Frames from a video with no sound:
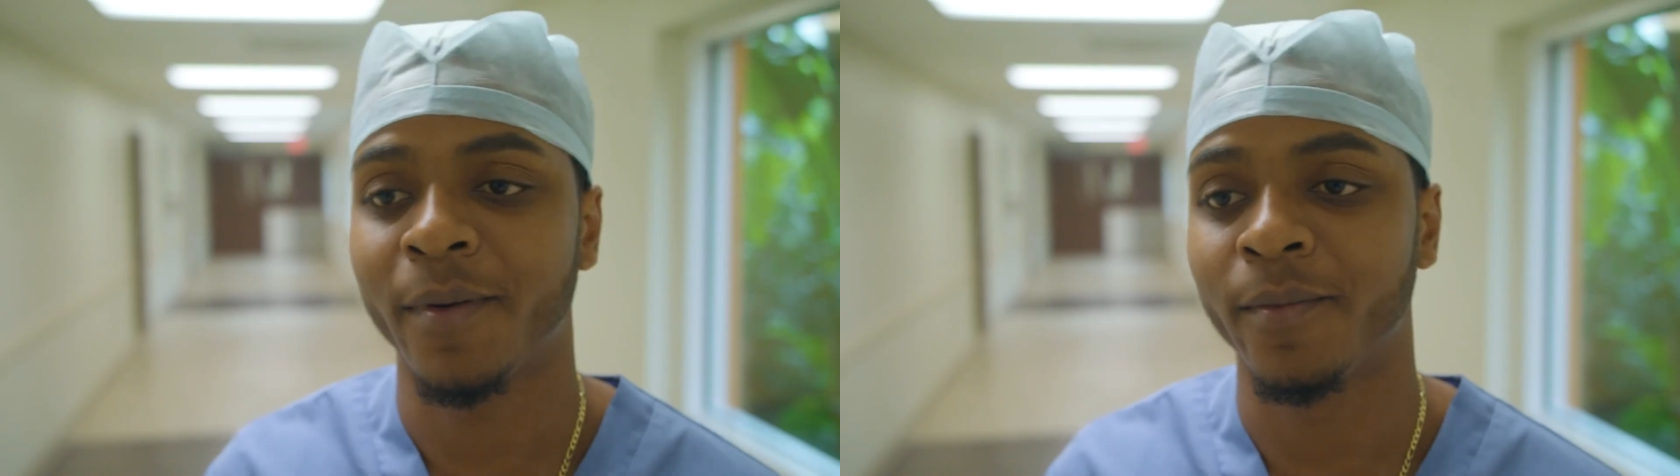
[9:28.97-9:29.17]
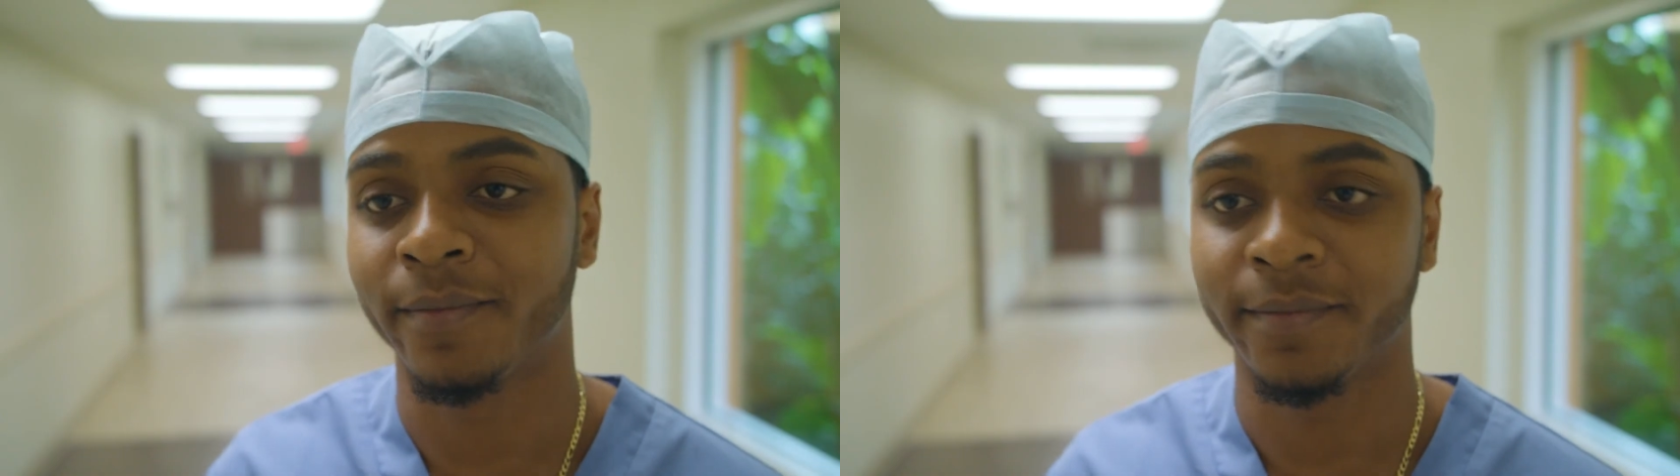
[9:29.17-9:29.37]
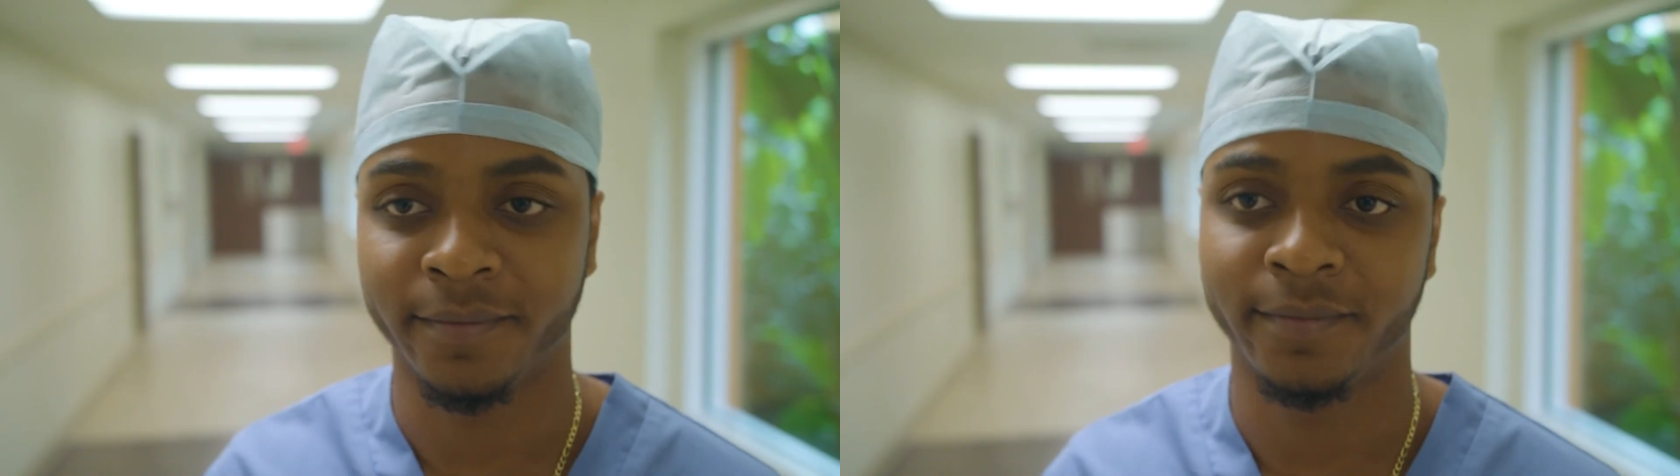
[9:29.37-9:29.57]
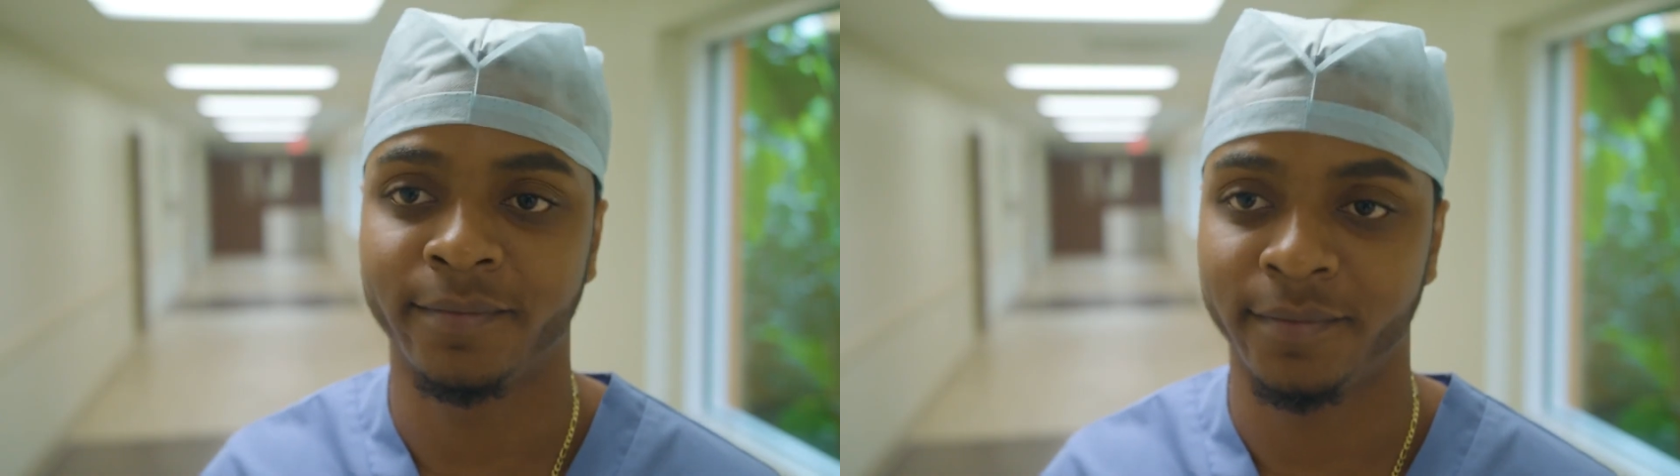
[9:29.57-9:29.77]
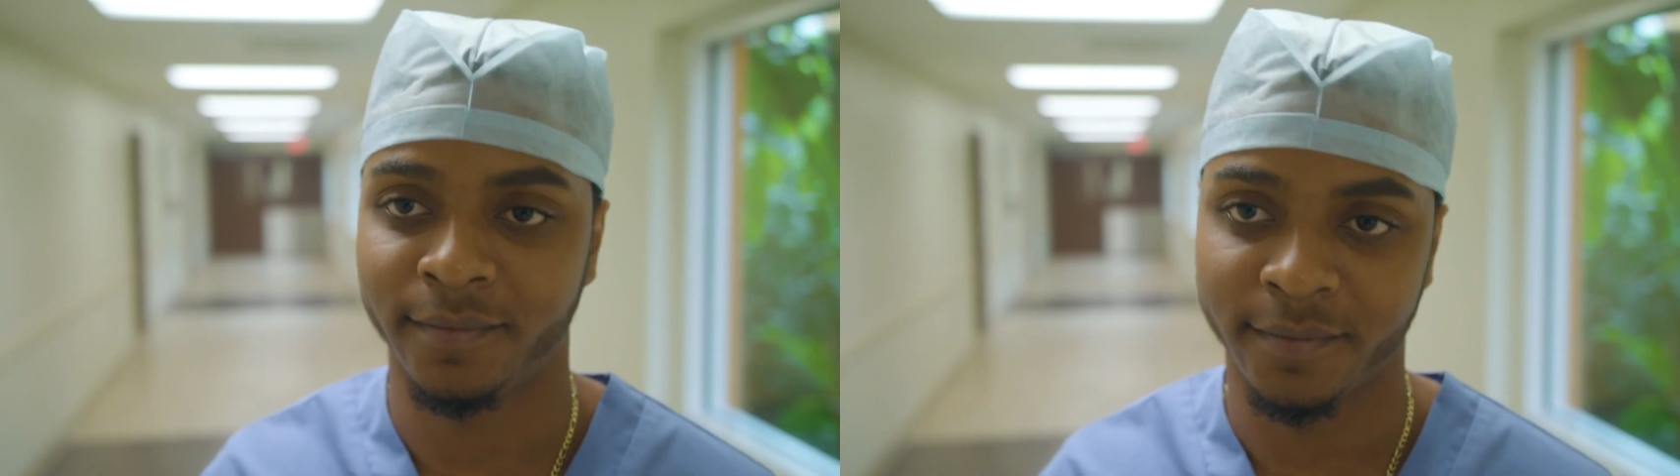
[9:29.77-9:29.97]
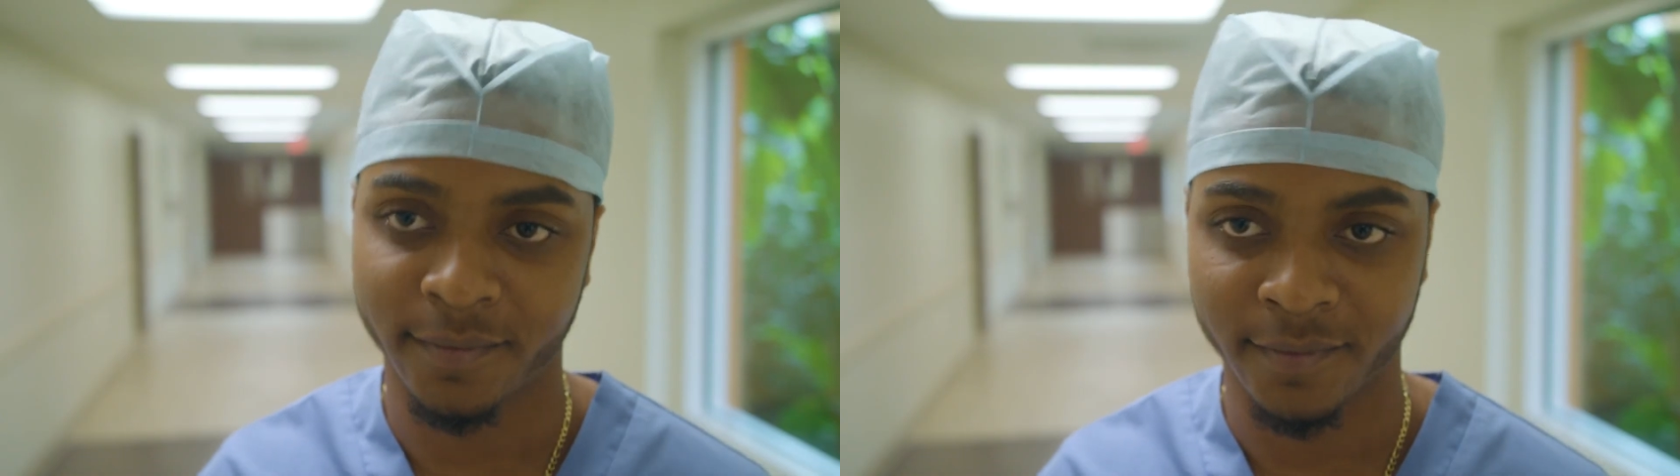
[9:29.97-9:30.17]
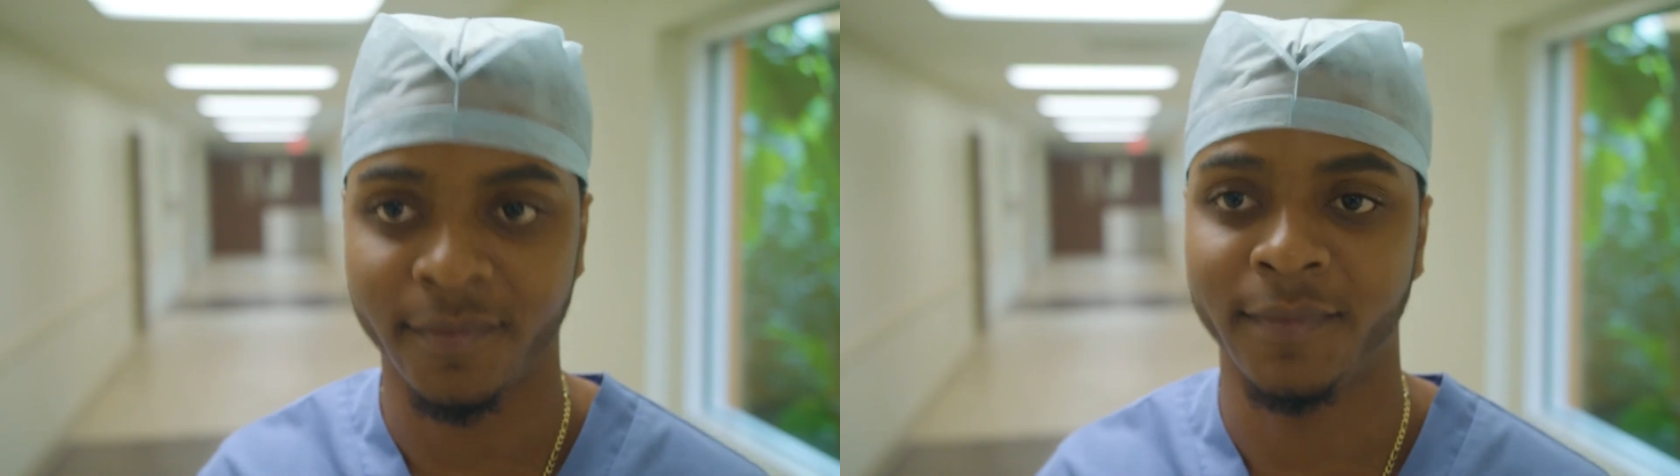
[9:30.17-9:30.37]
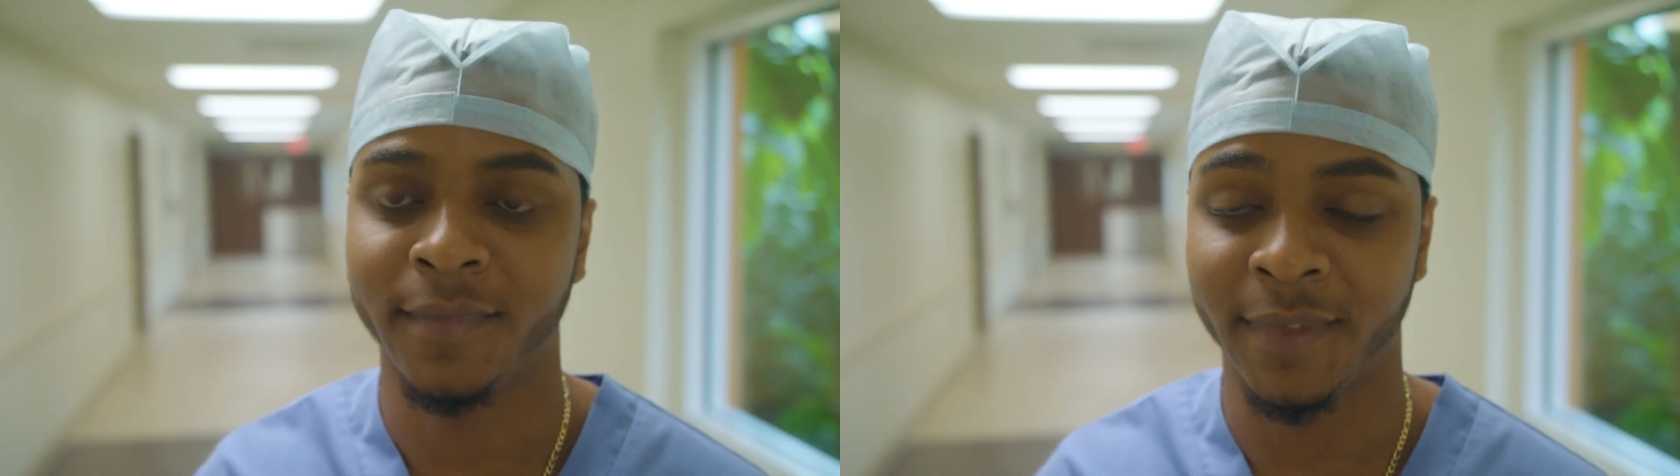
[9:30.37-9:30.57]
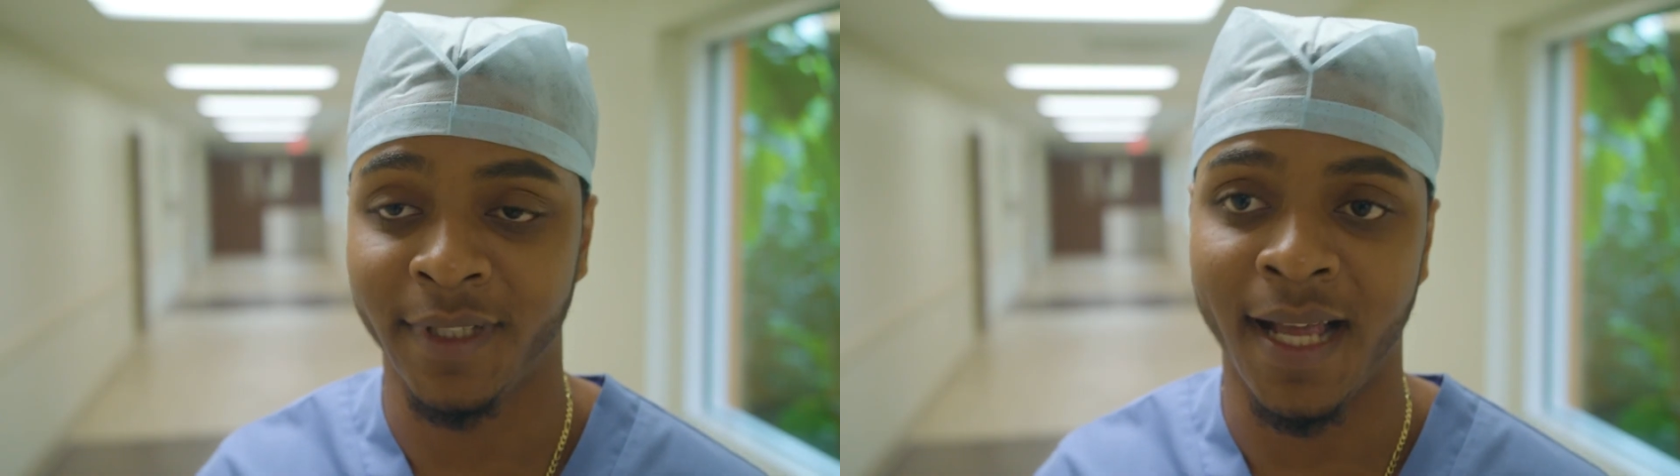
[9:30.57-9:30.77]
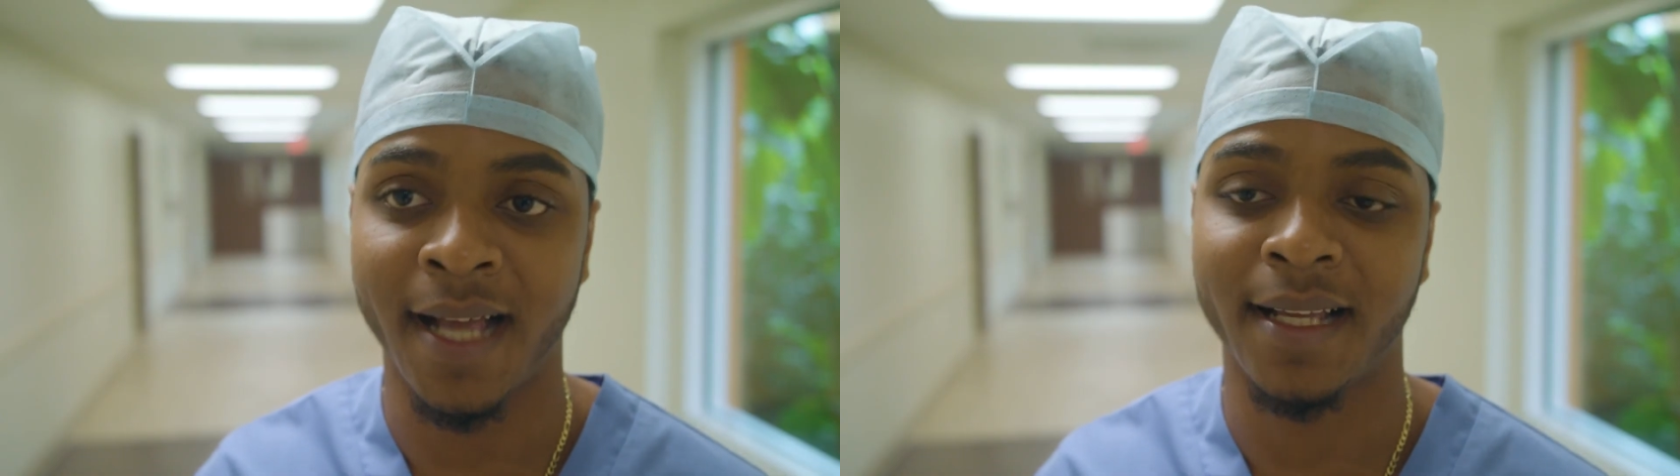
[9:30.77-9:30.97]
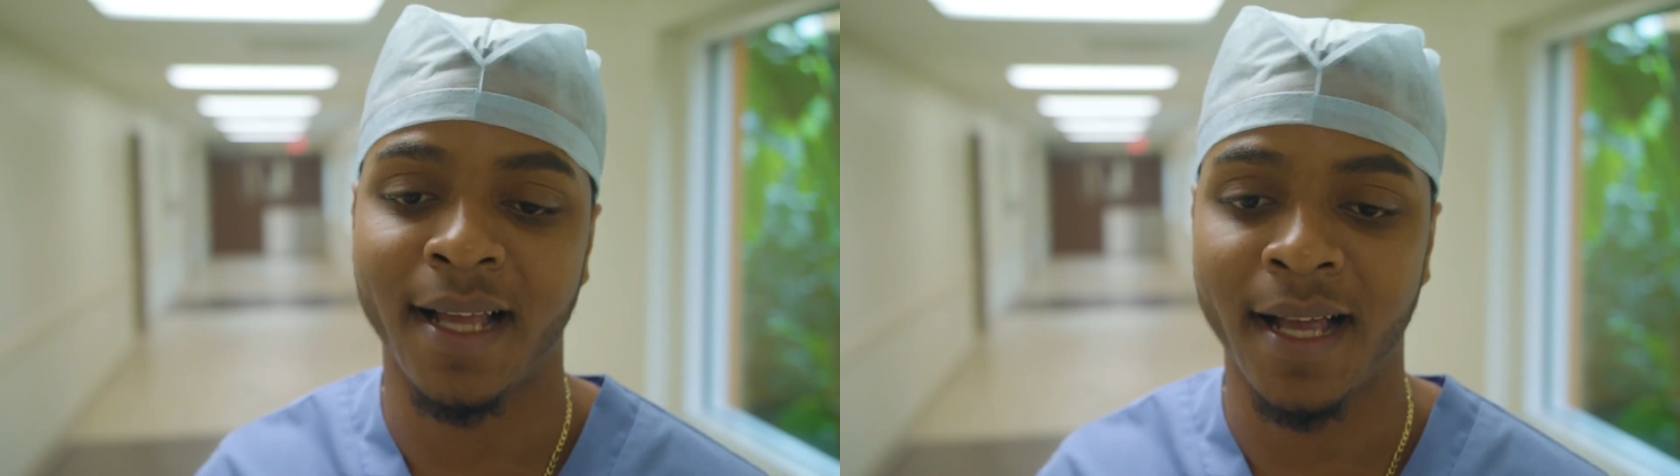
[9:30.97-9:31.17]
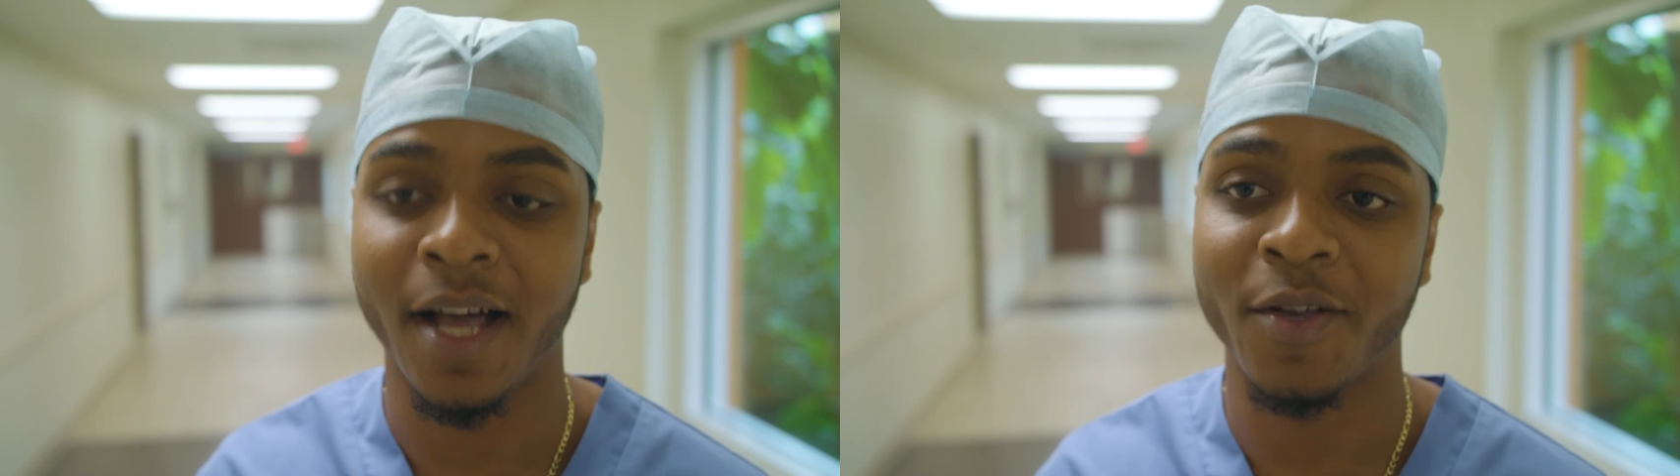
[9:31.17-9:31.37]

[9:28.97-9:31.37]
from a